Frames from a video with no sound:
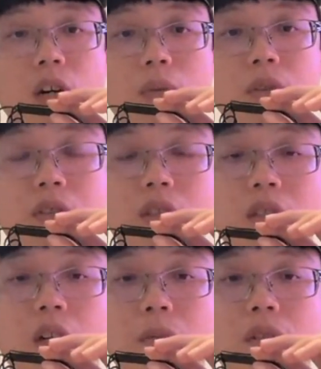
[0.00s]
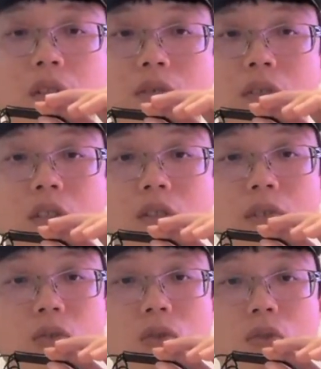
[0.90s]
upper stem diameter for
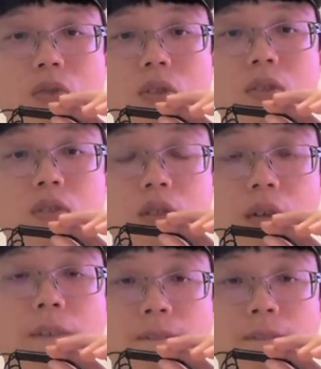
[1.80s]
individual trees.